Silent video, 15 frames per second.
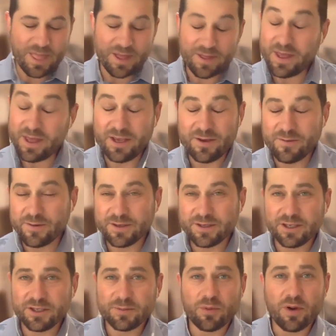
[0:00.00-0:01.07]
thank you for
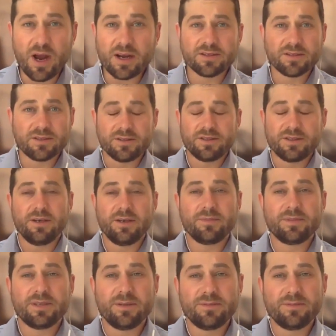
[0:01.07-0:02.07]
such practical tips. I'm